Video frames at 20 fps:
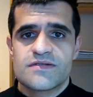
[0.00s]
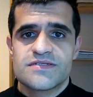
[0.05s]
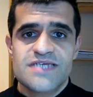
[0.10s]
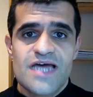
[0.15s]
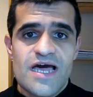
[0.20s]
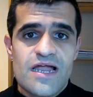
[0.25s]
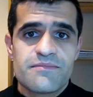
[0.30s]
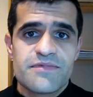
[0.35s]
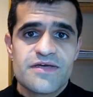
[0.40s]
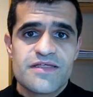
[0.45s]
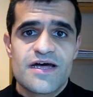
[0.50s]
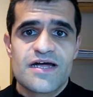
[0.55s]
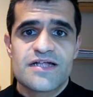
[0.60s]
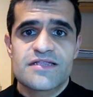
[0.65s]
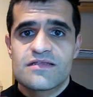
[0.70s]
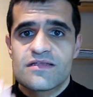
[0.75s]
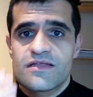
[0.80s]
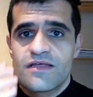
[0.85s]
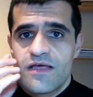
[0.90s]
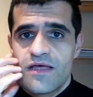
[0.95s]
tell me
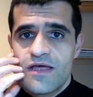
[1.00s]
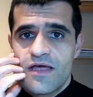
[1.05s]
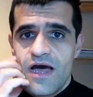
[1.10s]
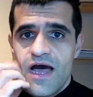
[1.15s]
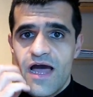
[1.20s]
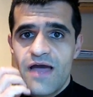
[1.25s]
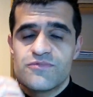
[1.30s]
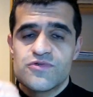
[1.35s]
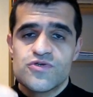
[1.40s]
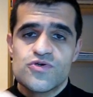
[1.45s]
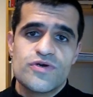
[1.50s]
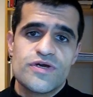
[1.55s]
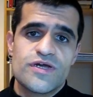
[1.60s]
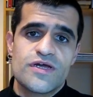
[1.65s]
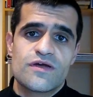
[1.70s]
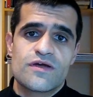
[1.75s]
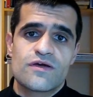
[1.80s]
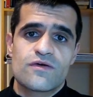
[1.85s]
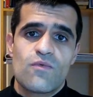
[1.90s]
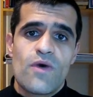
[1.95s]
that I'm
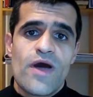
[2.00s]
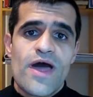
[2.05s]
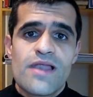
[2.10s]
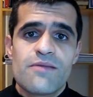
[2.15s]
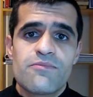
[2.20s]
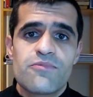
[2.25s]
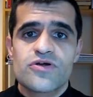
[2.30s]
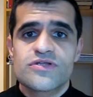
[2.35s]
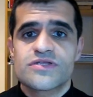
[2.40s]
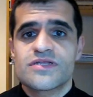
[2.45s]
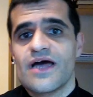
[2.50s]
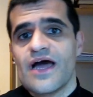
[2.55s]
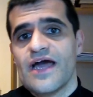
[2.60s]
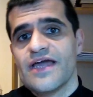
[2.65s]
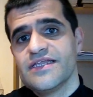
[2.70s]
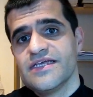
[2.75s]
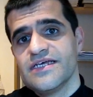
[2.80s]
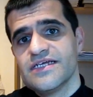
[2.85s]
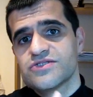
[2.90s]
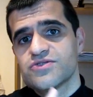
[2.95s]
doing well, but
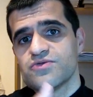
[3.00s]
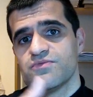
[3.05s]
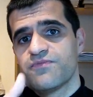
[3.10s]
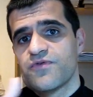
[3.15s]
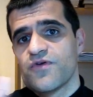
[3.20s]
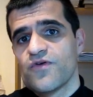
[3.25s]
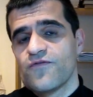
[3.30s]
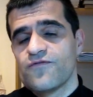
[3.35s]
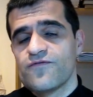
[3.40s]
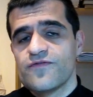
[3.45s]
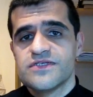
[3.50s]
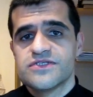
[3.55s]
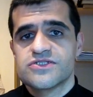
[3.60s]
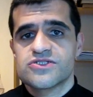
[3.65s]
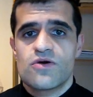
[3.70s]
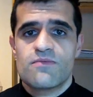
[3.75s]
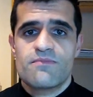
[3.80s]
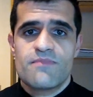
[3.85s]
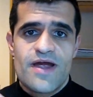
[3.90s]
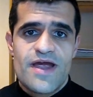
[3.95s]
I need to improve in
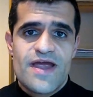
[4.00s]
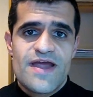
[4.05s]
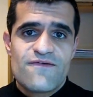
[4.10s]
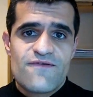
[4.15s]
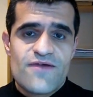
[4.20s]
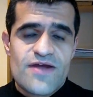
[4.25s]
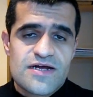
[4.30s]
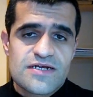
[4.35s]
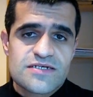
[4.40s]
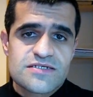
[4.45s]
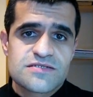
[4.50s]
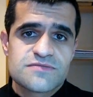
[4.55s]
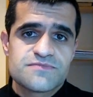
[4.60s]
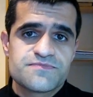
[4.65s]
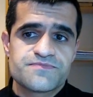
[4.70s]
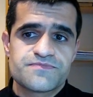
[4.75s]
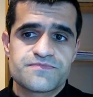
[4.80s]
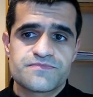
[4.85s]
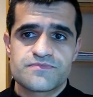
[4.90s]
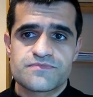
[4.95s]
some areas.
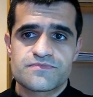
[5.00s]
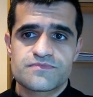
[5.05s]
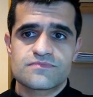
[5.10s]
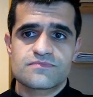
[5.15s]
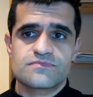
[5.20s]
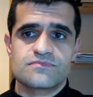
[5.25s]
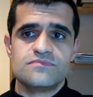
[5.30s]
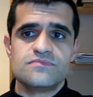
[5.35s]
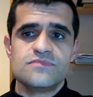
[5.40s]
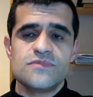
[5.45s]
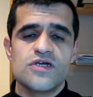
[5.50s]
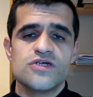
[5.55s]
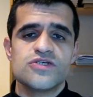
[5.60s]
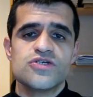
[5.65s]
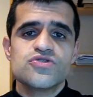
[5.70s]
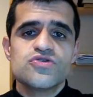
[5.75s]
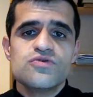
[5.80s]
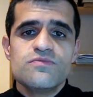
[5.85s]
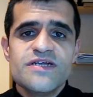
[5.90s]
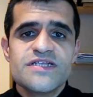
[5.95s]

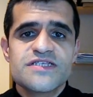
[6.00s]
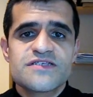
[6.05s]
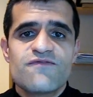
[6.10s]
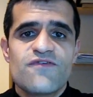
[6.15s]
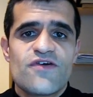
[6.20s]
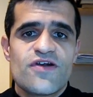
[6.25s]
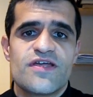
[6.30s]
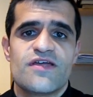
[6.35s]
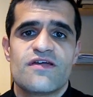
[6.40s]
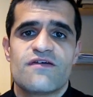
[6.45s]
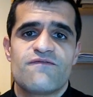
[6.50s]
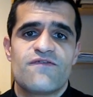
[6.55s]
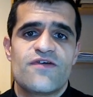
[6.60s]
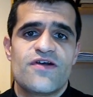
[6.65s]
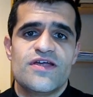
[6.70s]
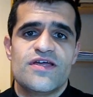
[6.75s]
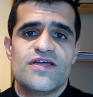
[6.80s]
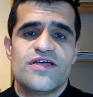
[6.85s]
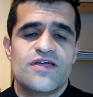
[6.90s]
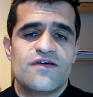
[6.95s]
So to me it's
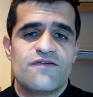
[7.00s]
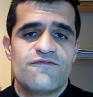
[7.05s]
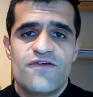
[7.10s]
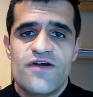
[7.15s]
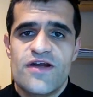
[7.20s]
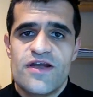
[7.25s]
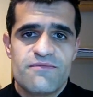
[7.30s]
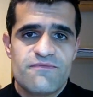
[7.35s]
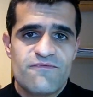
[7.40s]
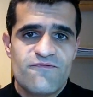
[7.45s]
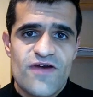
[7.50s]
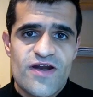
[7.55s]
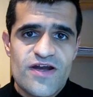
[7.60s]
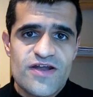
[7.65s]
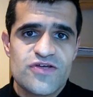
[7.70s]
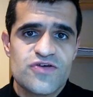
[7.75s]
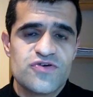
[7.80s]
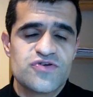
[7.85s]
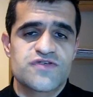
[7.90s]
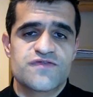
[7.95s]

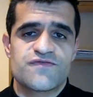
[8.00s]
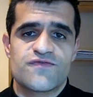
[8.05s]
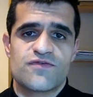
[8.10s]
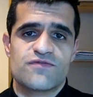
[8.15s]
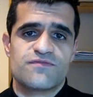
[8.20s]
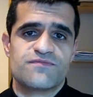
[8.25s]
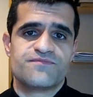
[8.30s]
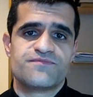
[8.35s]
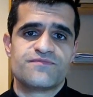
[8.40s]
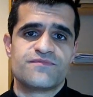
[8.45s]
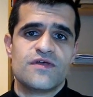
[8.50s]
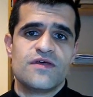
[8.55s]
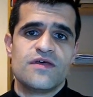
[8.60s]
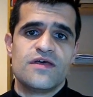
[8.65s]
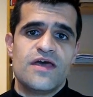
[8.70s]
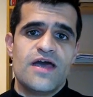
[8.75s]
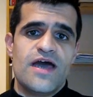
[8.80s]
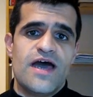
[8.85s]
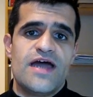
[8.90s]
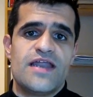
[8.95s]
very useful,
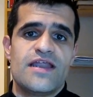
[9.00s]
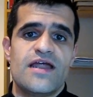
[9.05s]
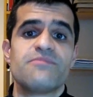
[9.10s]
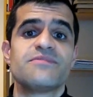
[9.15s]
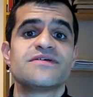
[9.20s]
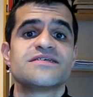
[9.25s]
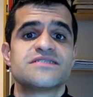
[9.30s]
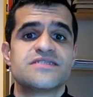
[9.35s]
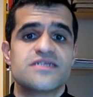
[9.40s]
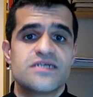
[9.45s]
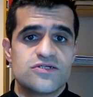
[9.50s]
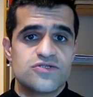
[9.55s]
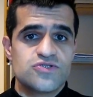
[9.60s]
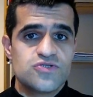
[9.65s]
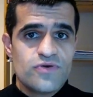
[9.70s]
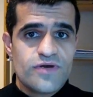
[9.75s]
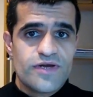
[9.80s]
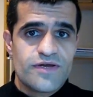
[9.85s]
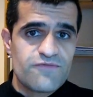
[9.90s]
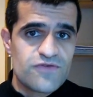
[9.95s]
and I'm still
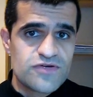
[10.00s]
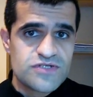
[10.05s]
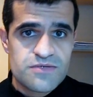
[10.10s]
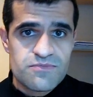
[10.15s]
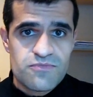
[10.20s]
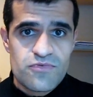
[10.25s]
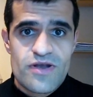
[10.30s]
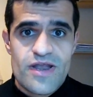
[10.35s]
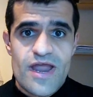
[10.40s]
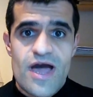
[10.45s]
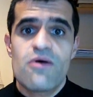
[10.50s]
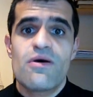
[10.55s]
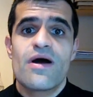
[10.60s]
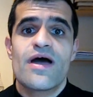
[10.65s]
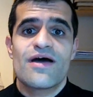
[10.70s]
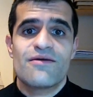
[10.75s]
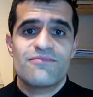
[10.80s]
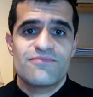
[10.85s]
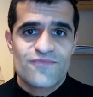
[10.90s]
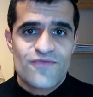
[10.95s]
doing. For example, now
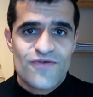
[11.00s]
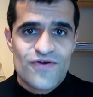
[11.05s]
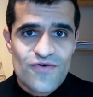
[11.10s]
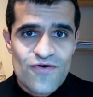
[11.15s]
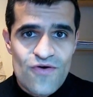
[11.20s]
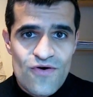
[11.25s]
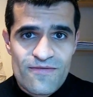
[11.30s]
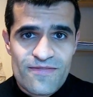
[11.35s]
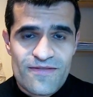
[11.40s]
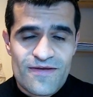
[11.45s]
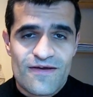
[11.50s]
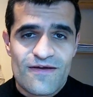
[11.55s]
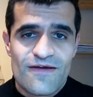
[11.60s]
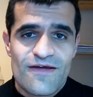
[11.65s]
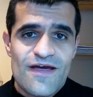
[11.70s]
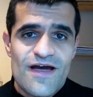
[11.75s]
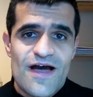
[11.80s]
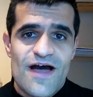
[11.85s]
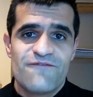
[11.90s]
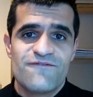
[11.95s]
I am recording
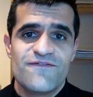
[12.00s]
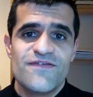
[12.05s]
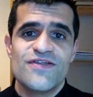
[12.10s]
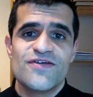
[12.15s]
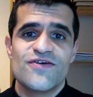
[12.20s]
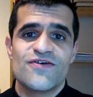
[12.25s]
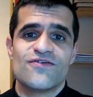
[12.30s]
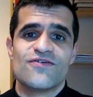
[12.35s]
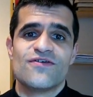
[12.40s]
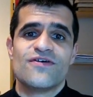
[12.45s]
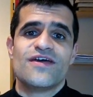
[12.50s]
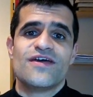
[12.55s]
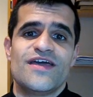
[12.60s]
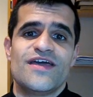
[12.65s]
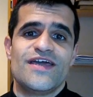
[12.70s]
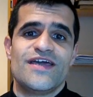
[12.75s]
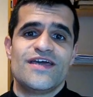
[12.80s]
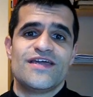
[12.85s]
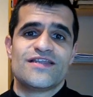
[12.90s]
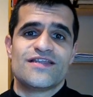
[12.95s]
a video
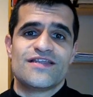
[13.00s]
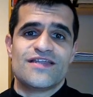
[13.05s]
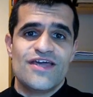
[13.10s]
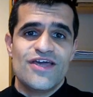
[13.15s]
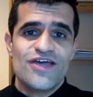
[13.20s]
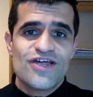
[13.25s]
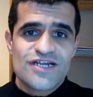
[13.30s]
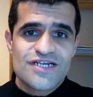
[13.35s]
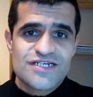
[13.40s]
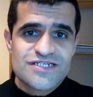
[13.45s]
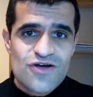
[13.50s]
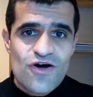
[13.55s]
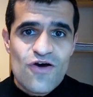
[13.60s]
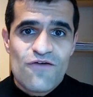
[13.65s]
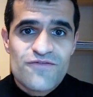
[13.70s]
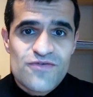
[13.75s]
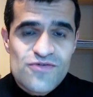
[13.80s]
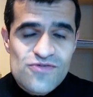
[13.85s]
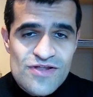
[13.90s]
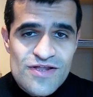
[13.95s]
in English.
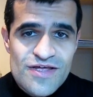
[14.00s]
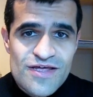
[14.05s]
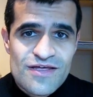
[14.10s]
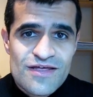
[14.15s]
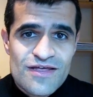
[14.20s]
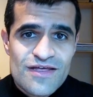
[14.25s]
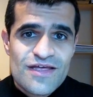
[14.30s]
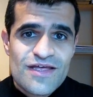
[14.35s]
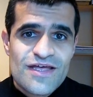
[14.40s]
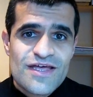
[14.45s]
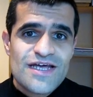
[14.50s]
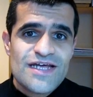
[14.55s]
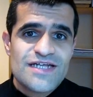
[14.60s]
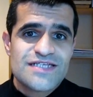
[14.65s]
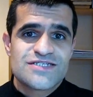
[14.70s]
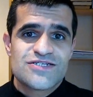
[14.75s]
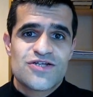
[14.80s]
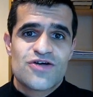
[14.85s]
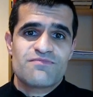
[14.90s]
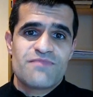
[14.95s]
Obviously
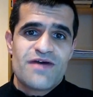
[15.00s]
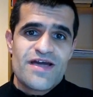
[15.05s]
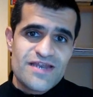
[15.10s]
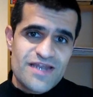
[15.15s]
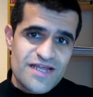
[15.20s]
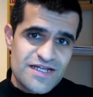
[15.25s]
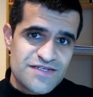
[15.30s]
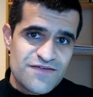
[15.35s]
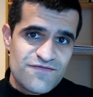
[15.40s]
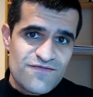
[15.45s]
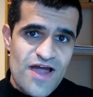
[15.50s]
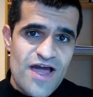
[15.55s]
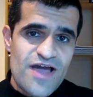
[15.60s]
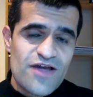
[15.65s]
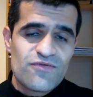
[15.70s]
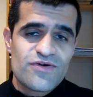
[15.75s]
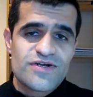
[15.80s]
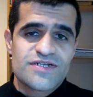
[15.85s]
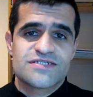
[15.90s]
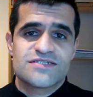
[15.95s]
it's not my native
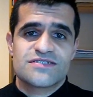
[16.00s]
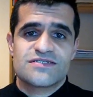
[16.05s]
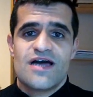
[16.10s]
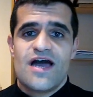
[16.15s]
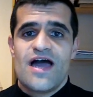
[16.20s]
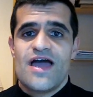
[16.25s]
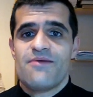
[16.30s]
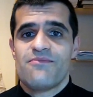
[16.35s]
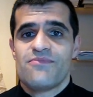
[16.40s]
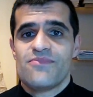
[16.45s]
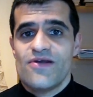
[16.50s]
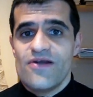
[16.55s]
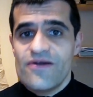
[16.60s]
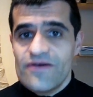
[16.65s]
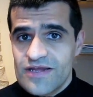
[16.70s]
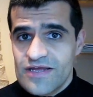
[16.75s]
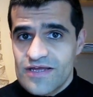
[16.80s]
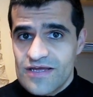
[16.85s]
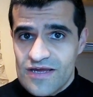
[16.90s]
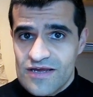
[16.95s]
language. I am
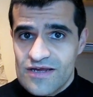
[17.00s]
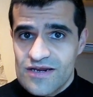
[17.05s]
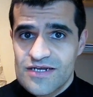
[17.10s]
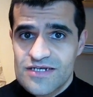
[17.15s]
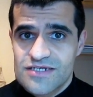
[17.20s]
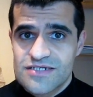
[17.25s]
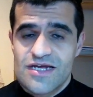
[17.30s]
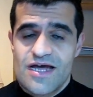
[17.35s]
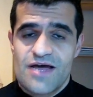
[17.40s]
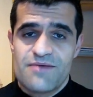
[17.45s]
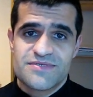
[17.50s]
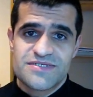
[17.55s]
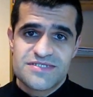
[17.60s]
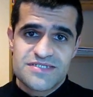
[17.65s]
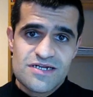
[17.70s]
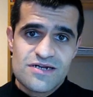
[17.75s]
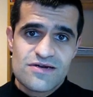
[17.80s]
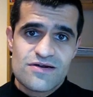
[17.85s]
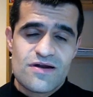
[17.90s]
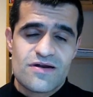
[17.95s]
learning English. I'm
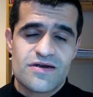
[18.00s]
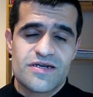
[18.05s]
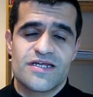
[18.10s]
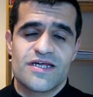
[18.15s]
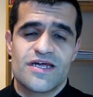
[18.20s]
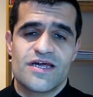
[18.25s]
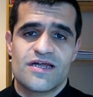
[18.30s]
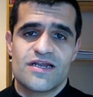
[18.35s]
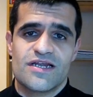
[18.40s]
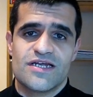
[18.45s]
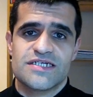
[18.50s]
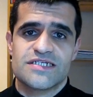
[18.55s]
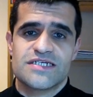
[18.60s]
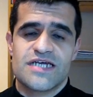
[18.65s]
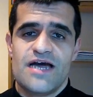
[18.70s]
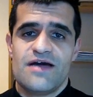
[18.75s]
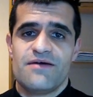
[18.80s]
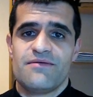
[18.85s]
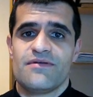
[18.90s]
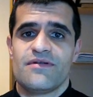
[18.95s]
still learning English,
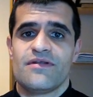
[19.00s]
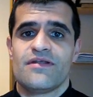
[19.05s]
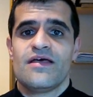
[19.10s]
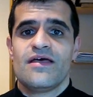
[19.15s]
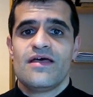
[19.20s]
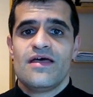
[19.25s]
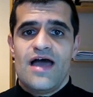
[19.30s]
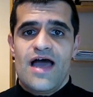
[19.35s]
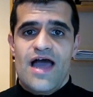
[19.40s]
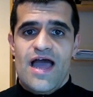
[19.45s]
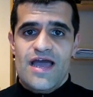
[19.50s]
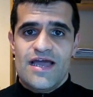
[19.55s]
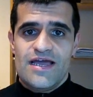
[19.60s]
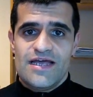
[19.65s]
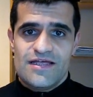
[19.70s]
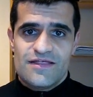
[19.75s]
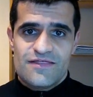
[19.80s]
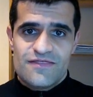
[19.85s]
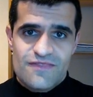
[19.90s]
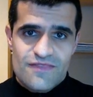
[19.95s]
and
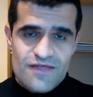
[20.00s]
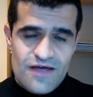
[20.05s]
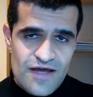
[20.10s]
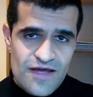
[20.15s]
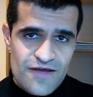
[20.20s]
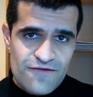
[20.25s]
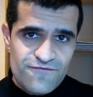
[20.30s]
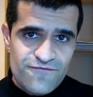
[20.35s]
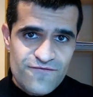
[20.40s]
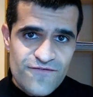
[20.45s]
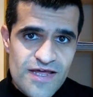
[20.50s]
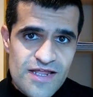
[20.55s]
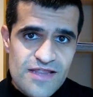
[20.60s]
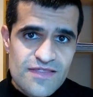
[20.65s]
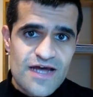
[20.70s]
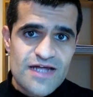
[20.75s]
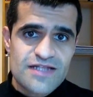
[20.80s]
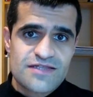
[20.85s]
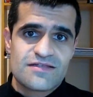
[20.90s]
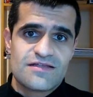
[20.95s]
I feel
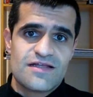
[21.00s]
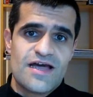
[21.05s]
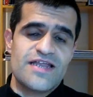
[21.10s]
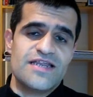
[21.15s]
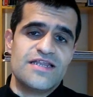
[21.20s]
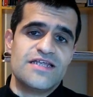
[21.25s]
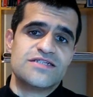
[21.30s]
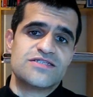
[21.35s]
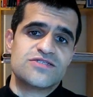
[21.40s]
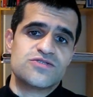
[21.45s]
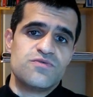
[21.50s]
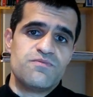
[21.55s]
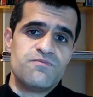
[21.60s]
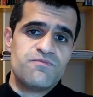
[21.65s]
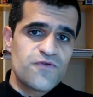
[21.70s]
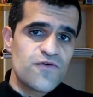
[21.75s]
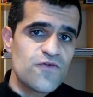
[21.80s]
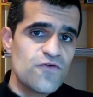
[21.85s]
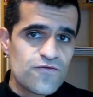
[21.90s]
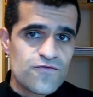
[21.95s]
that I need to
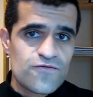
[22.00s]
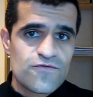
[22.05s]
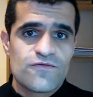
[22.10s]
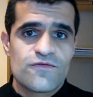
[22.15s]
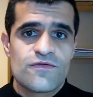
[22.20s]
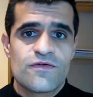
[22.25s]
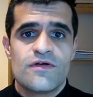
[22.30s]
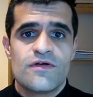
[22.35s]
improve